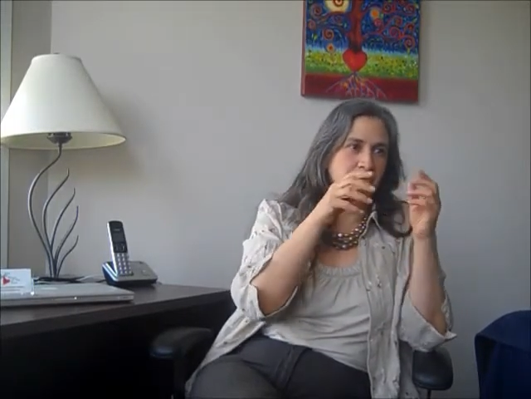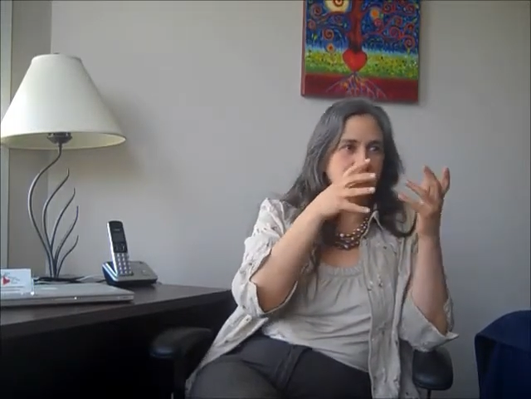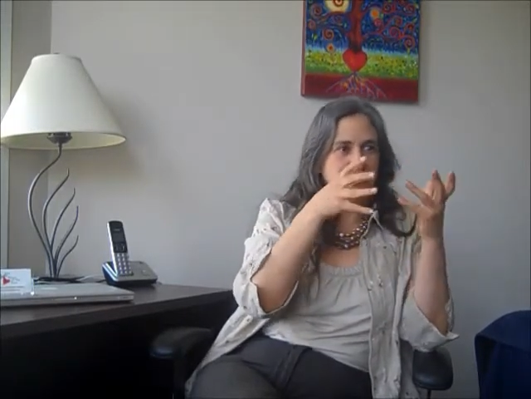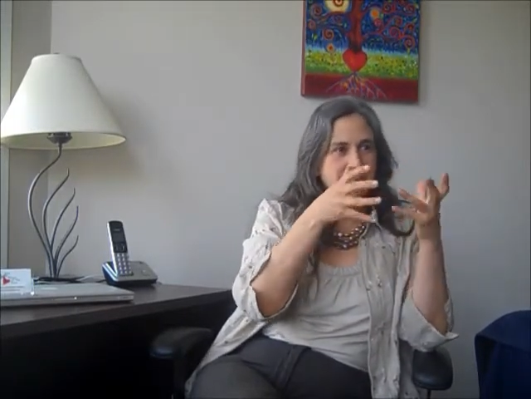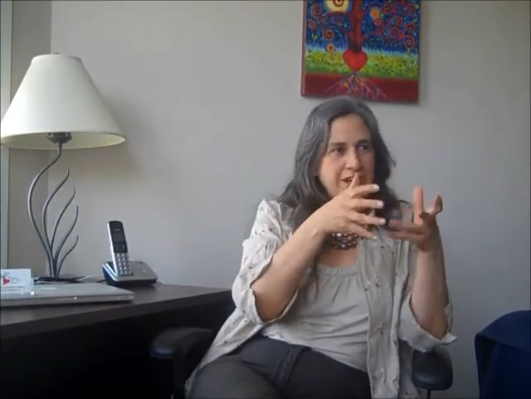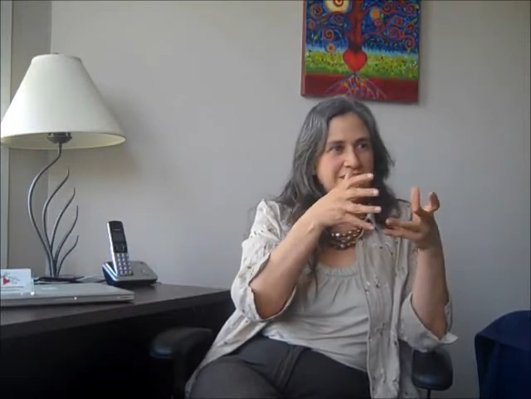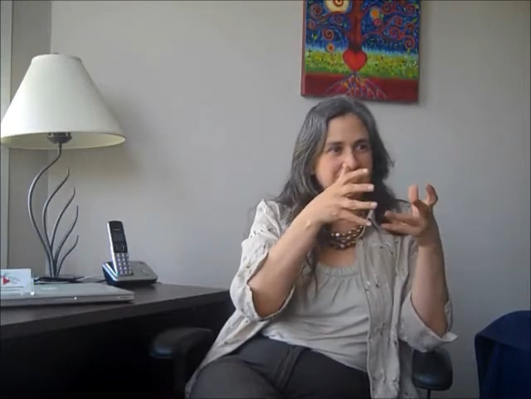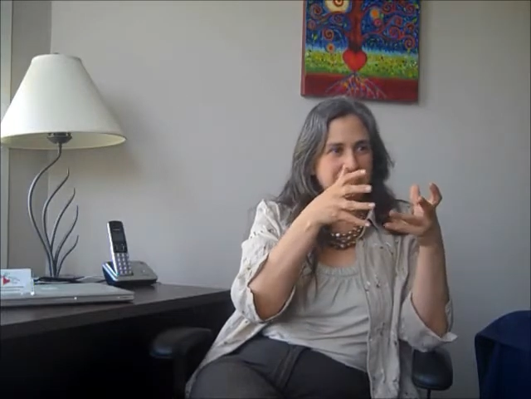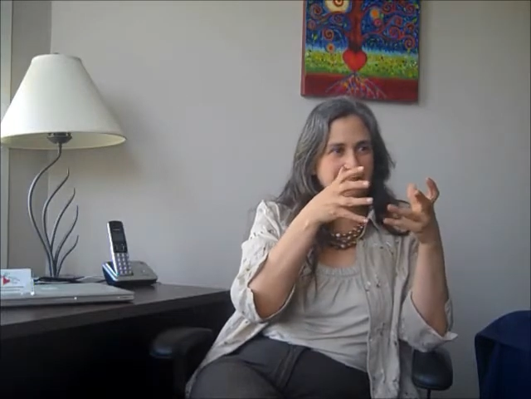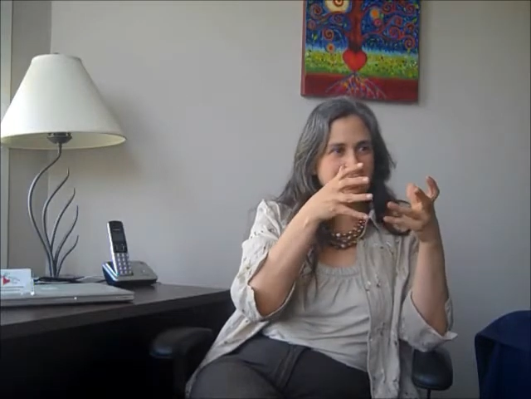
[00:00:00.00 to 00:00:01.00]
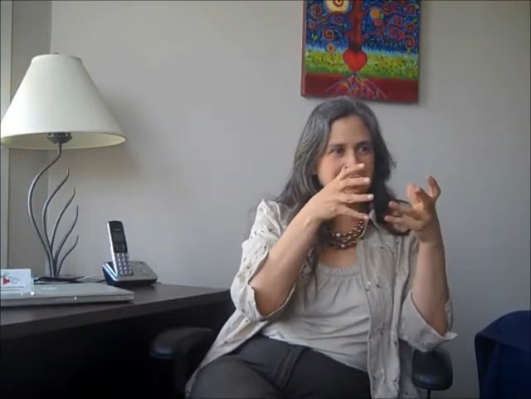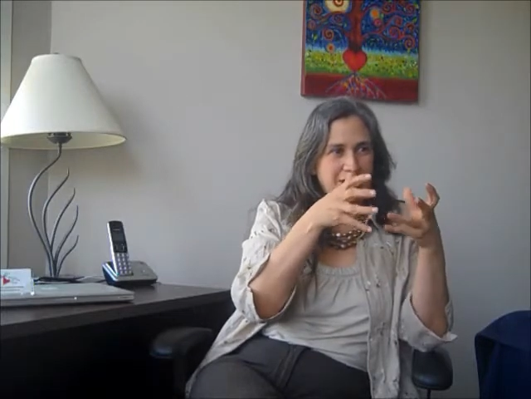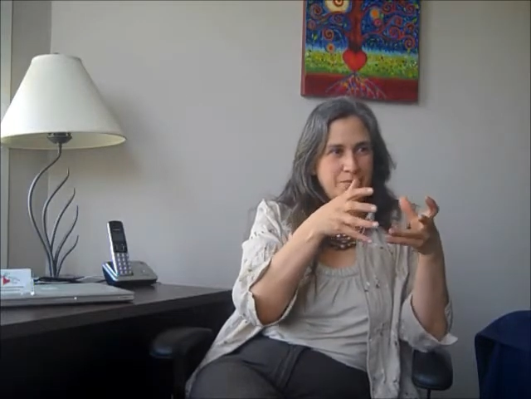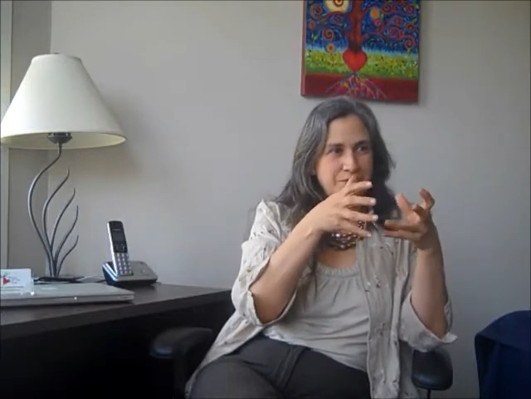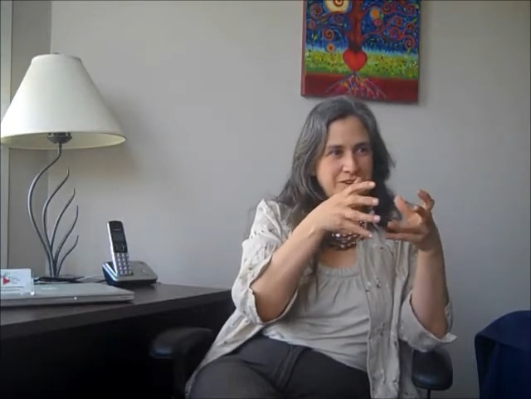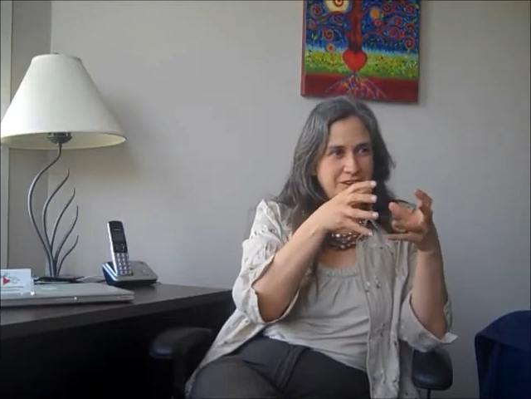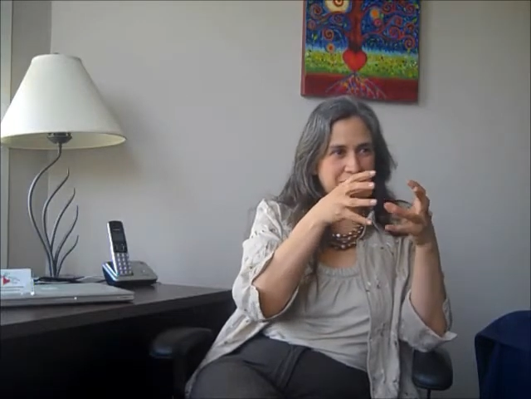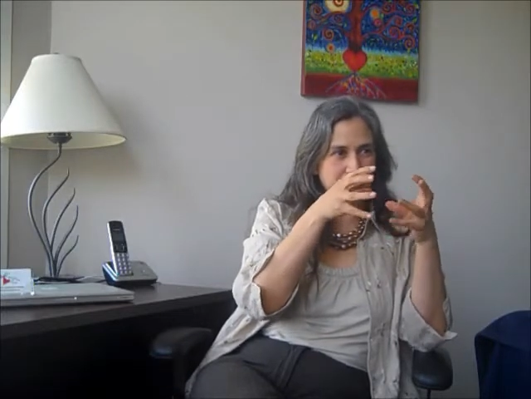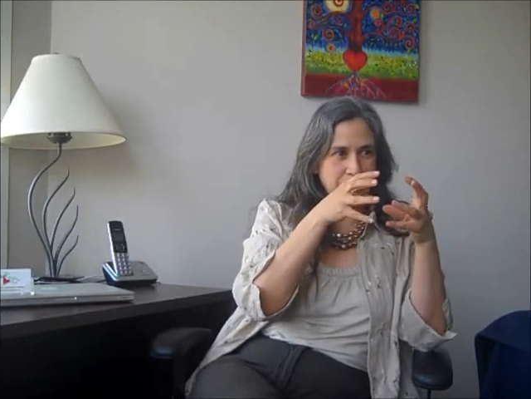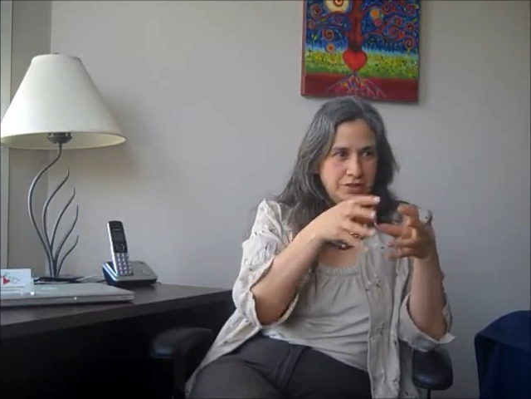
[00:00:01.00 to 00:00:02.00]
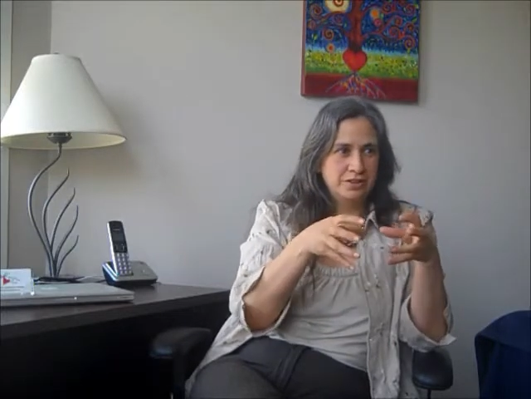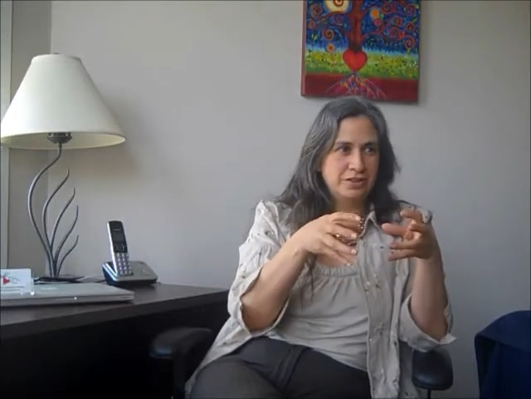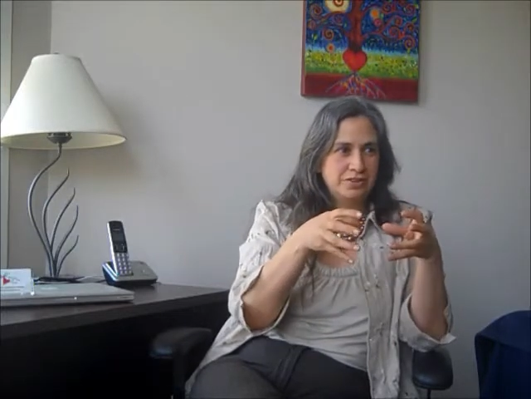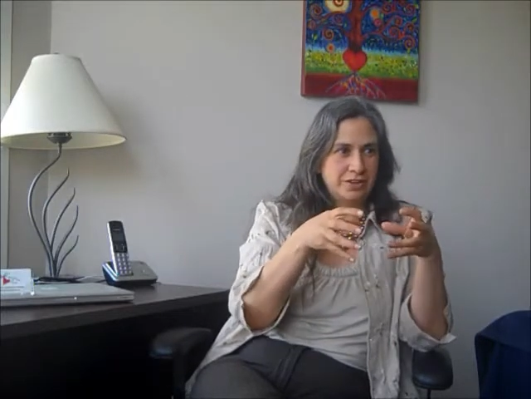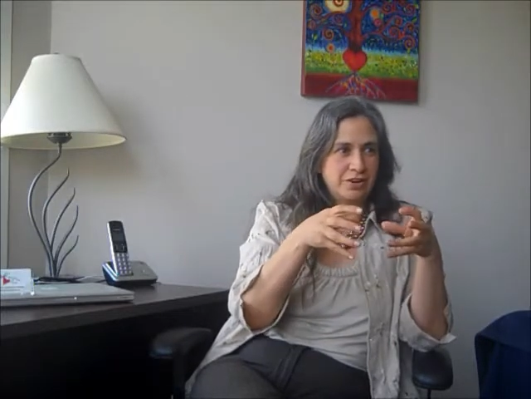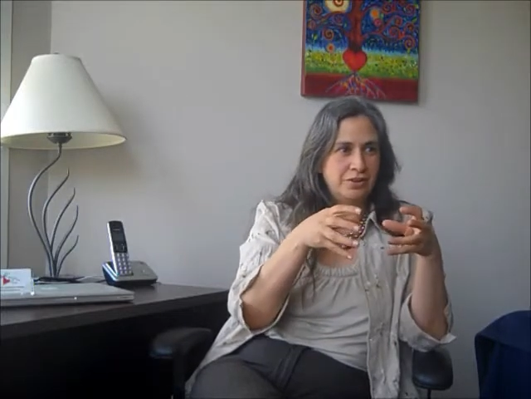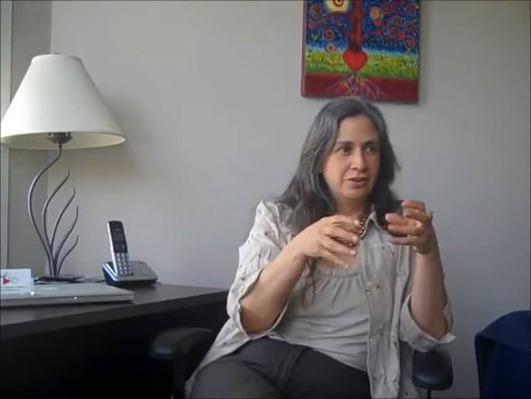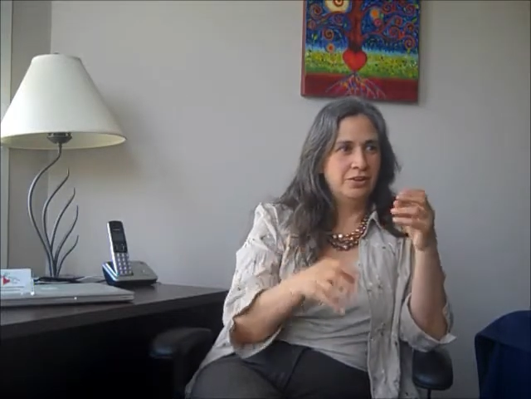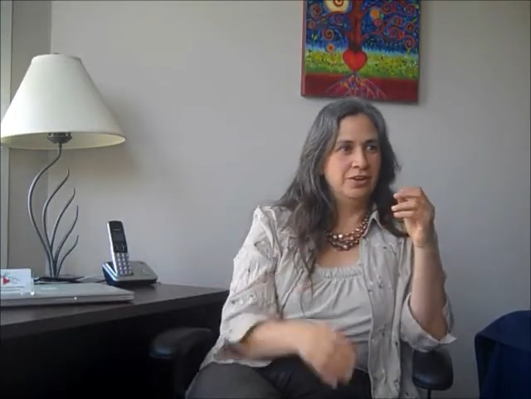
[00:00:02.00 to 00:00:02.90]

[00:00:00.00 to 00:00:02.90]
which is like the same thing within the cell.